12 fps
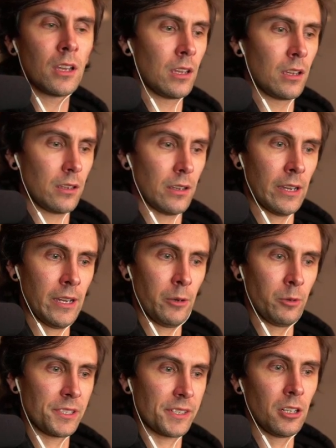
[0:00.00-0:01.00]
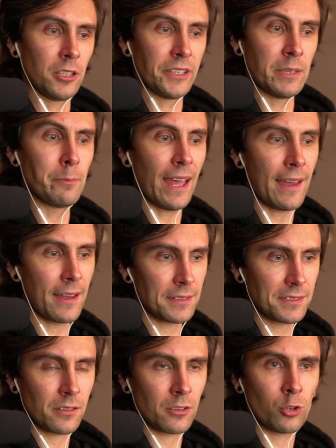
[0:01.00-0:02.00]
What's it called?
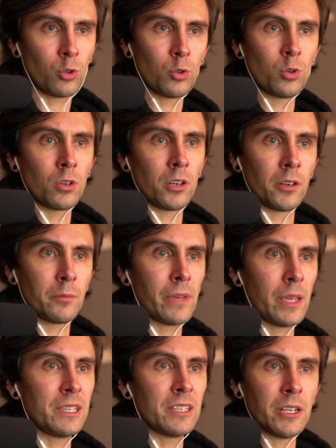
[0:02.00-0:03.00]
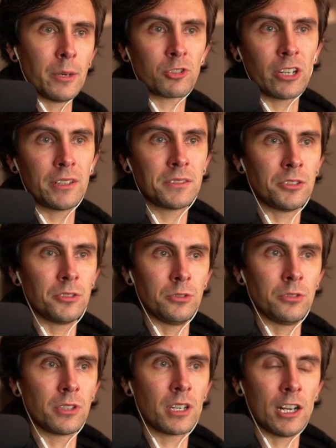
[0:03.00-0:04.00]
Impact? Or maybe an upgrade
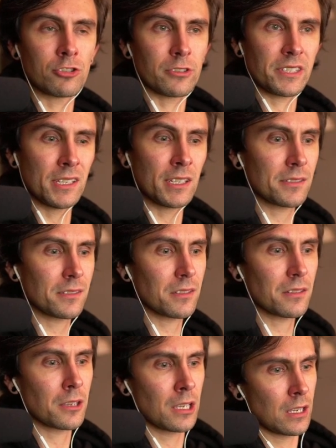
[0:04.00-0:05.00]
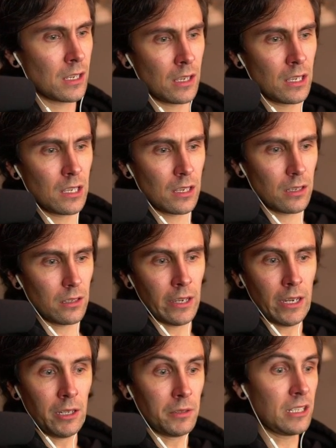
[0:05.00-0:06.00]
to Contra Sixt.
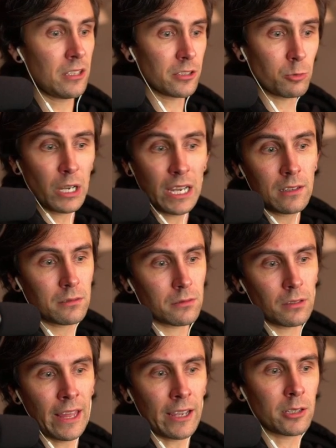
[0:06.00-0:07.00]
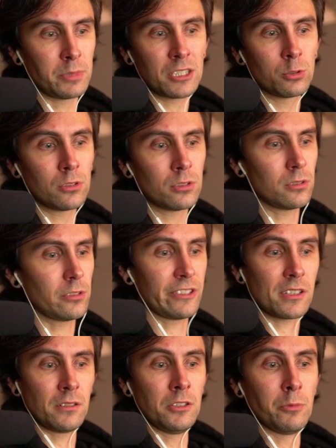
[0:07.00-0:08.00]
Either way, that could be cool. If it's
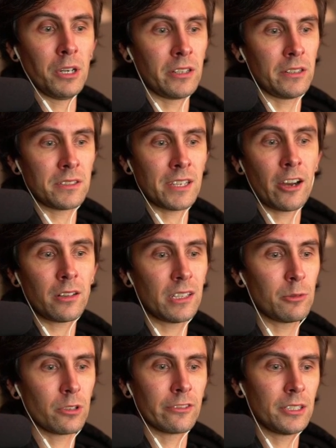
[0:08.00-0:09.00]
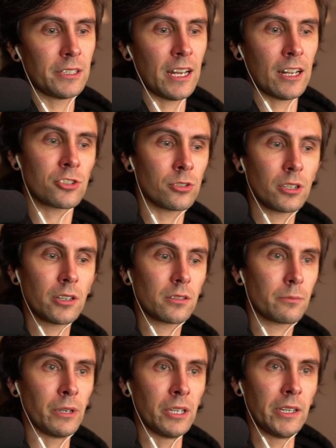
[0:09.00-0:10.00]
a new button entirely, we're really not sure.
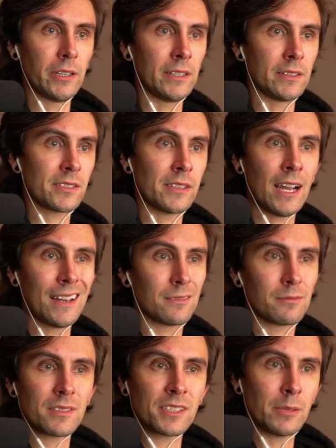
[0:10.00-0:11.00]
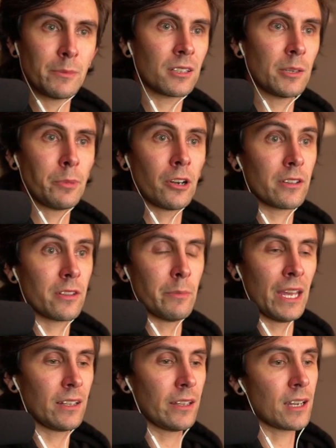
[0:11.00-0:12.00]
But it's not seemingly part of the
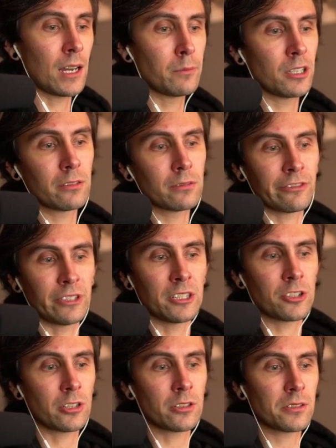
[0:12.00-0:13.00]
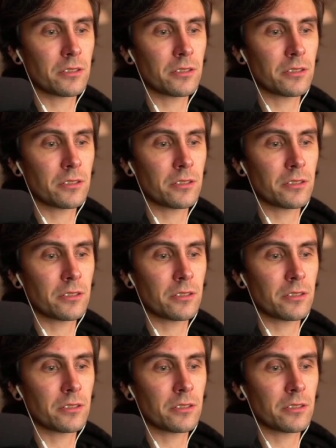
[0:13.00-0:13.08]
melee combo finishers.